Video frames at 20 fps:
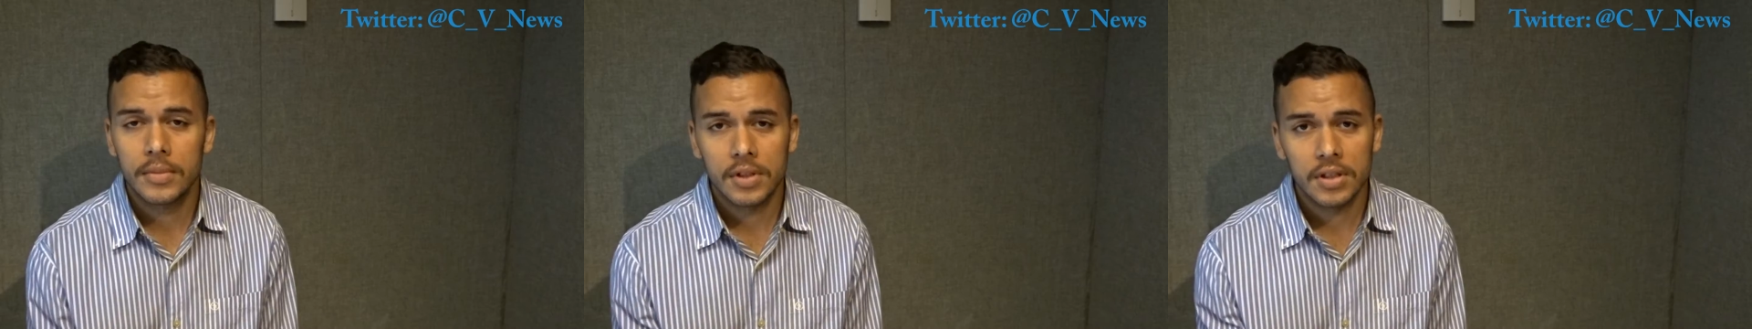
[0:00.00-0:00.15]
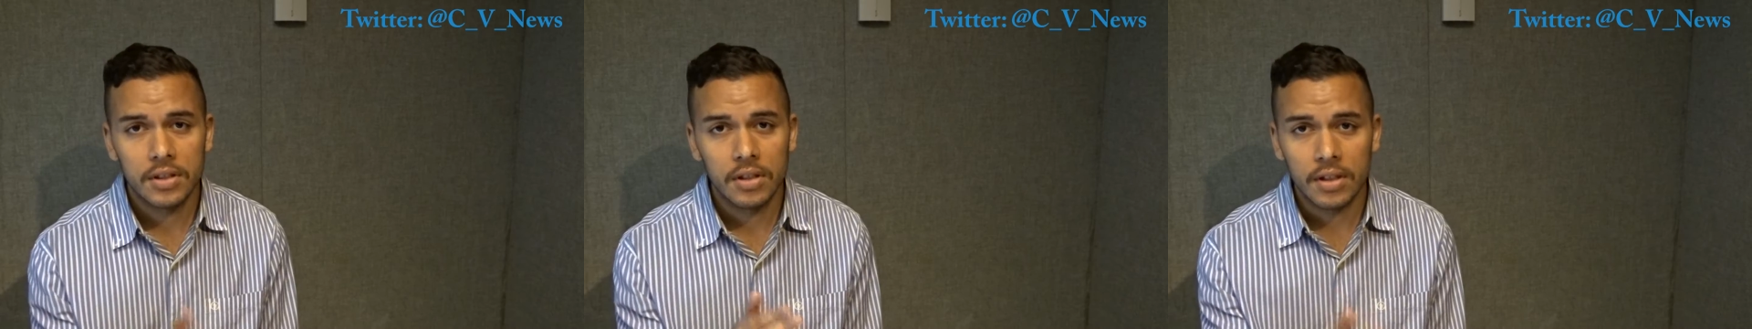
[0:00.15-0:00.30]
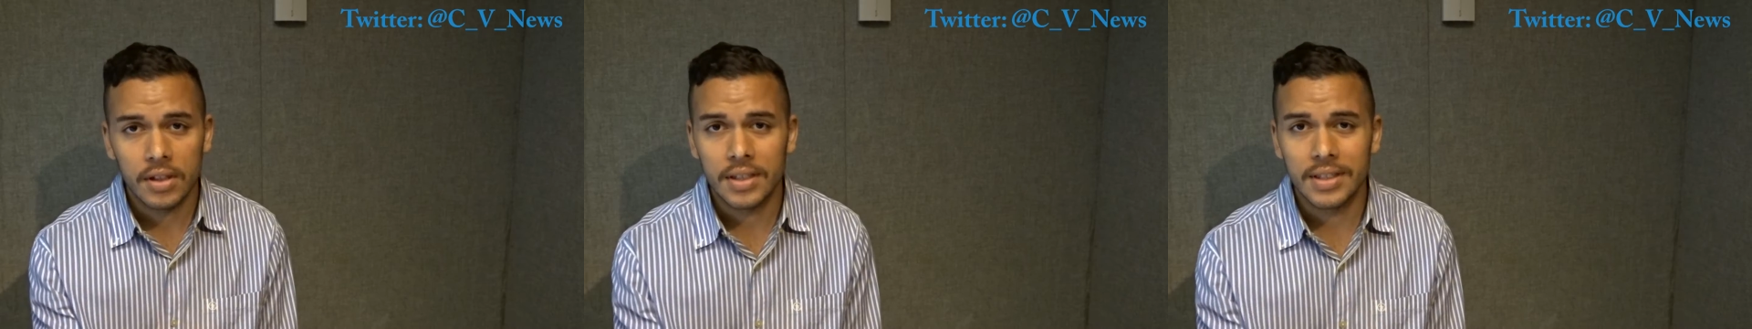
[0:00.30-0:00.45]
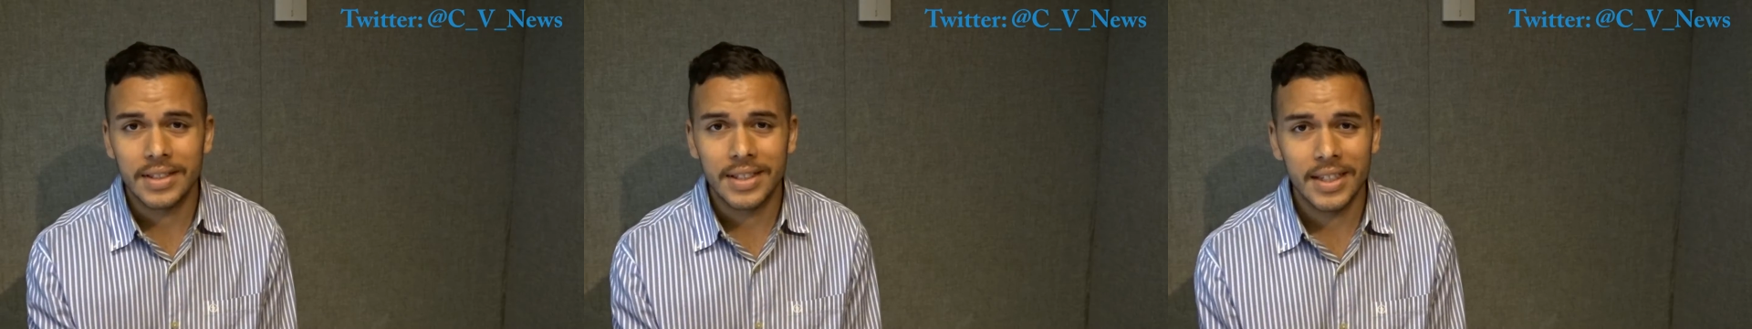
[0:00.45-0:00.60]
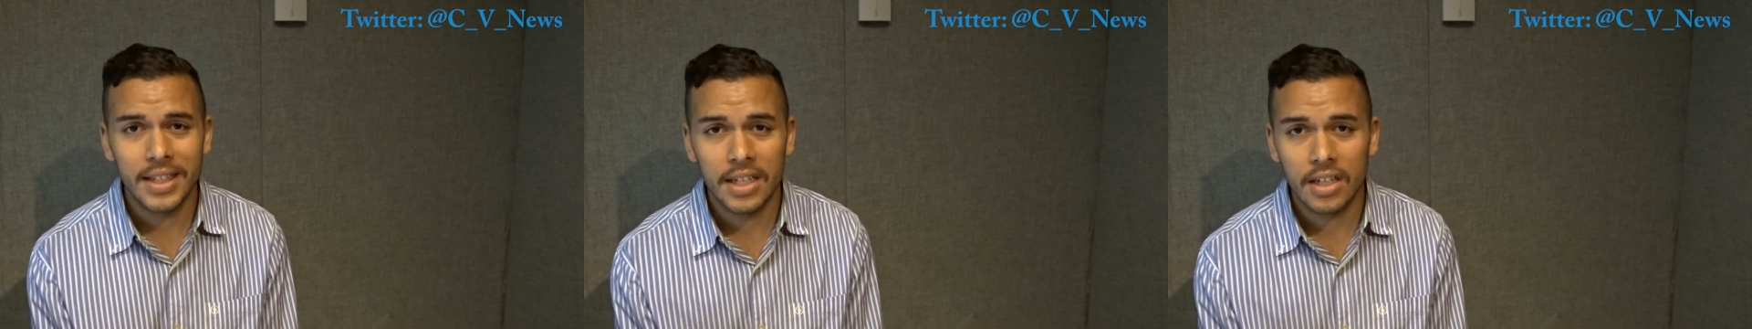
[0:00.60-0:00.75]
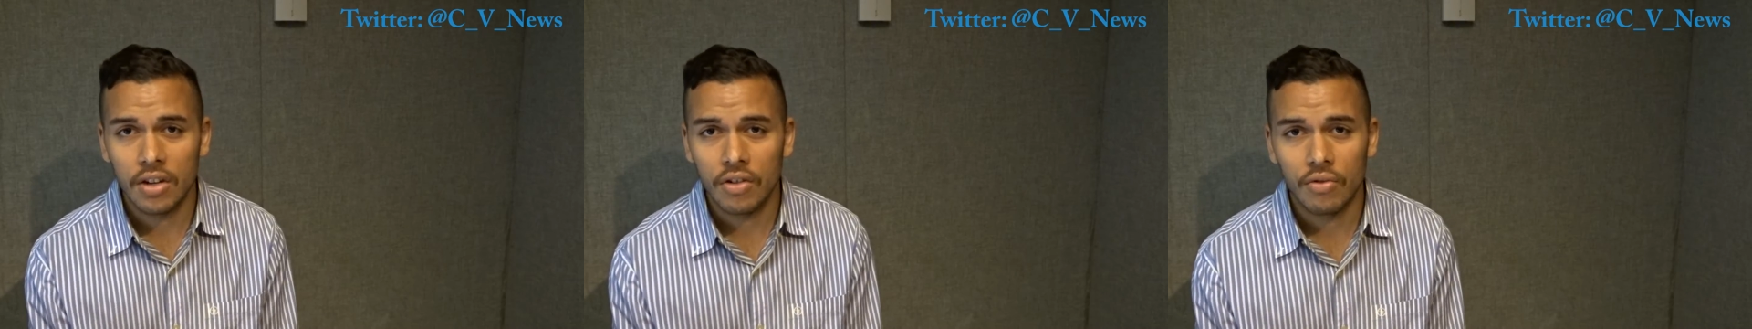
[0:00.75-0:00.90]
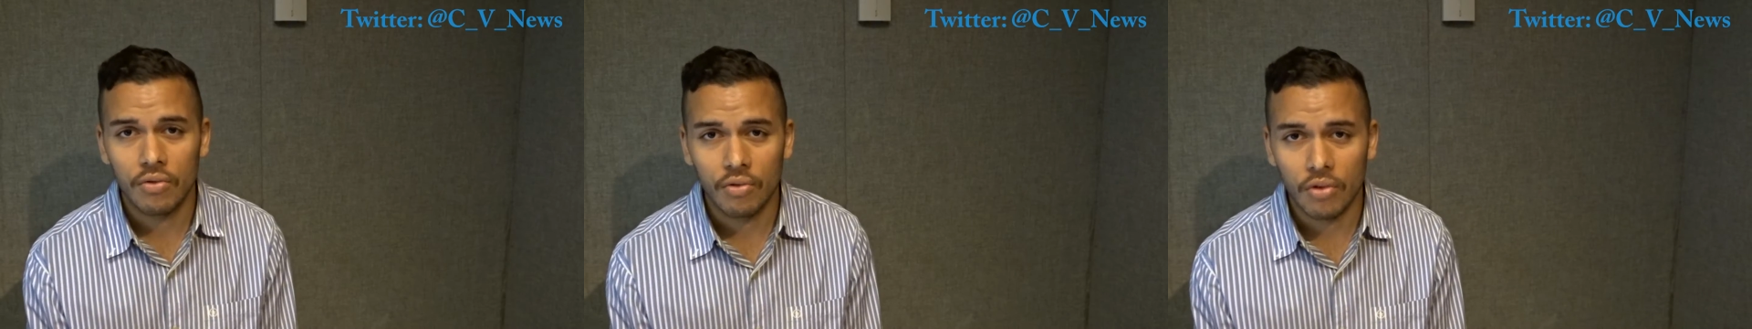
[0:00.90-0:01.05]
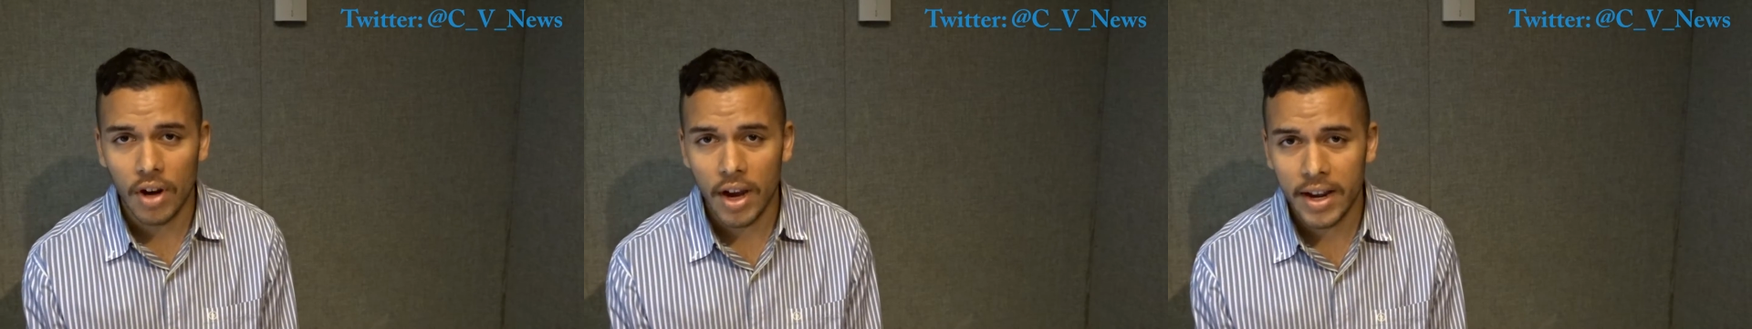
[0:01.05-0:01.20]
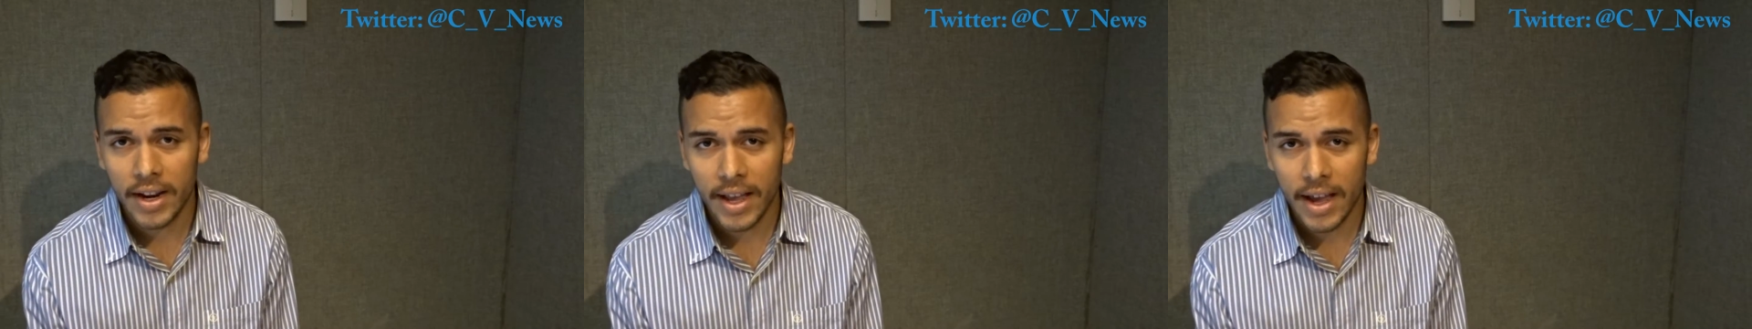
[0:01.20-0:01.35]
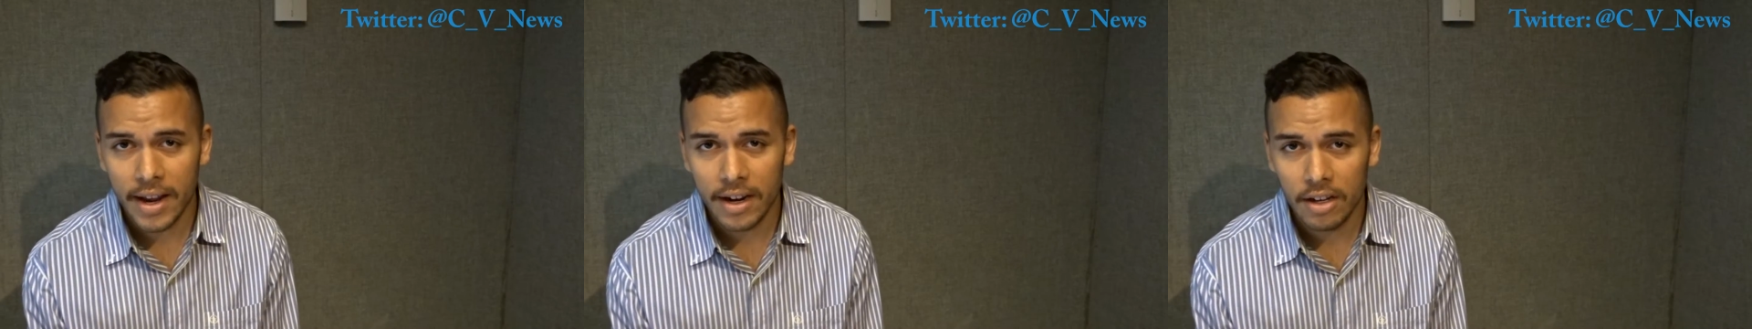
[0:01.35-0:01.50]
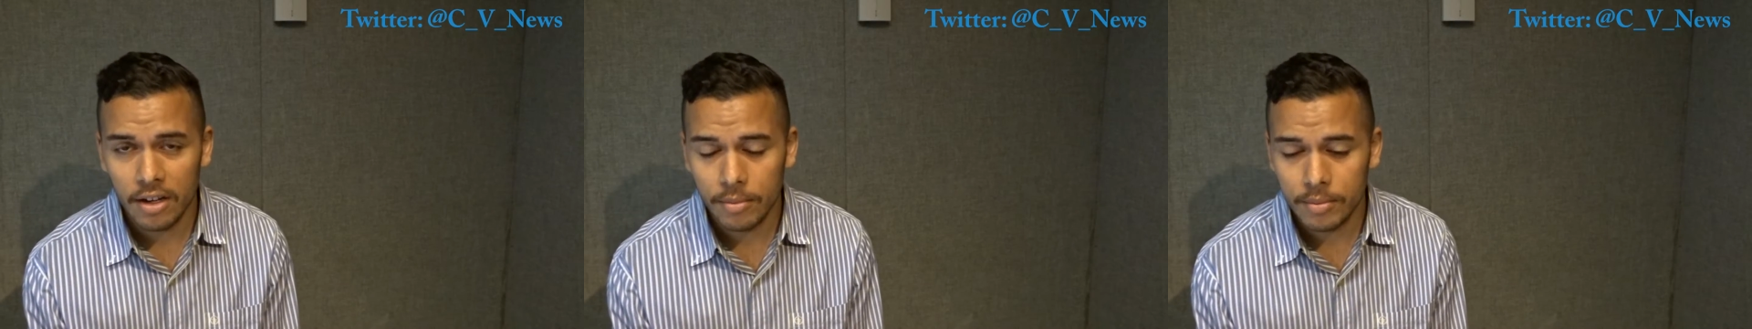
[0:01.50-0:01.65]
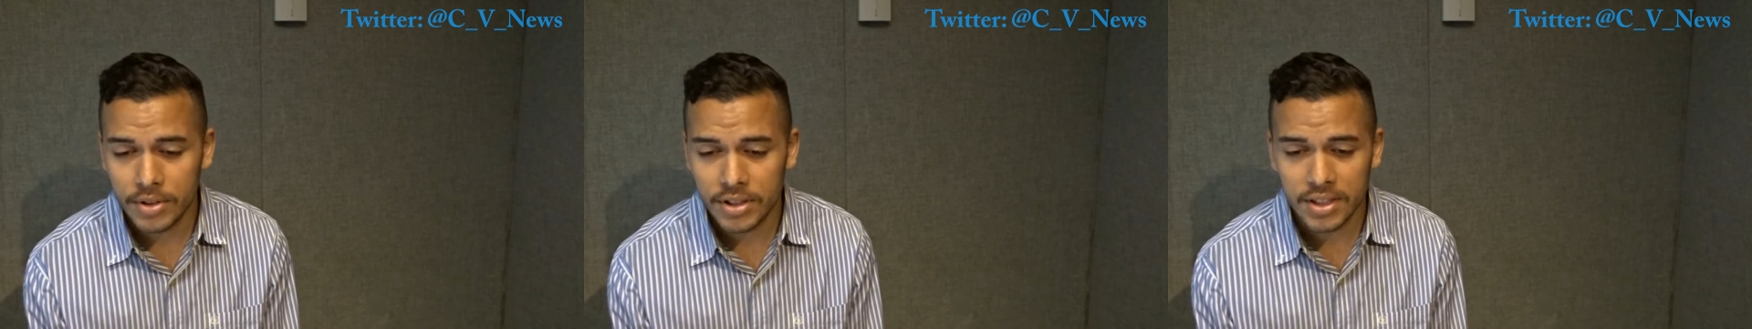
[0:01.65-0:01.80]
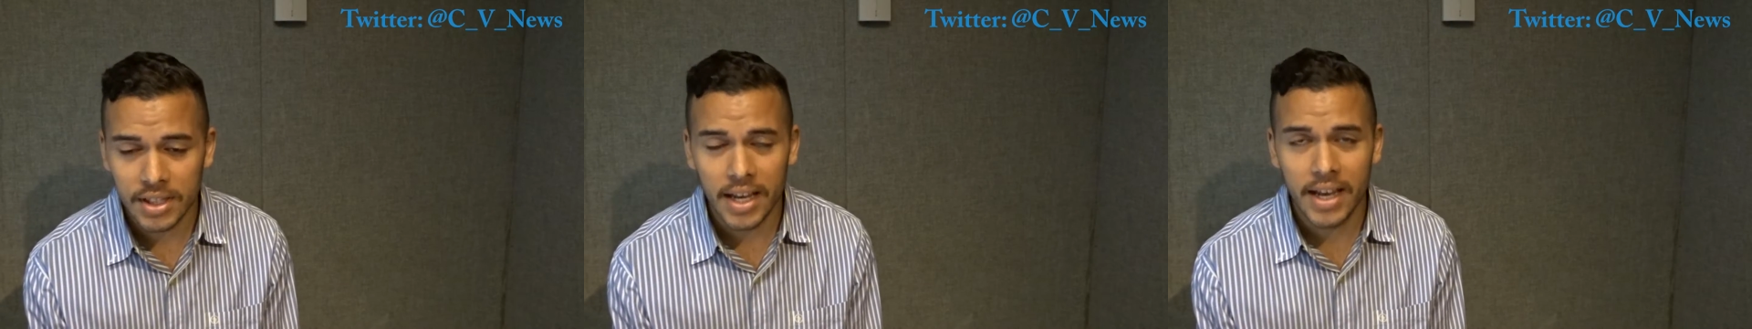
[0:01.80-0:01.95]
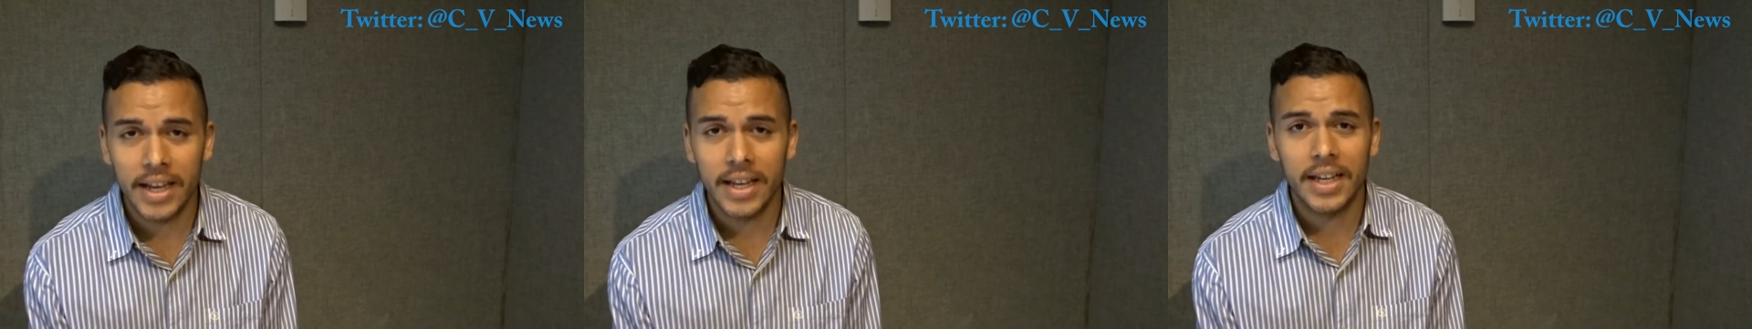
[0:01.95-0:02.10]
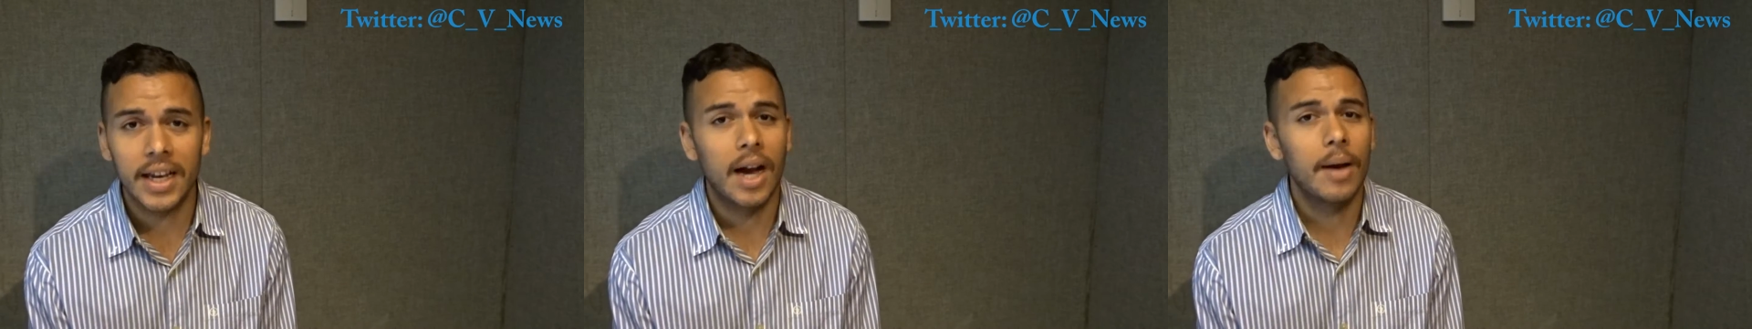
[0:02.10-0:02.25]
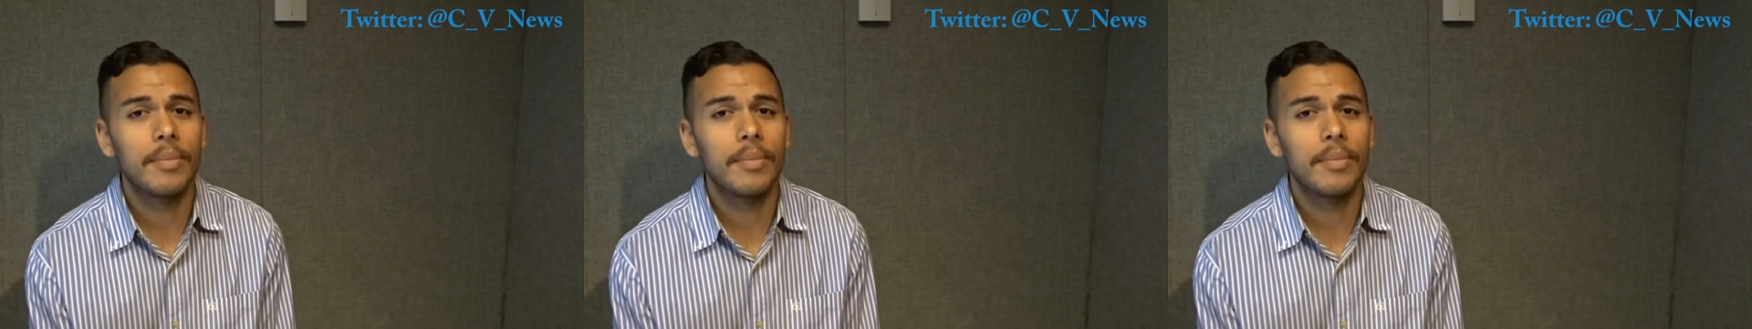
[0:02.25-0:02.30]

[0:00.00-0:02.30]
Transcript: took a dig right at him, saying,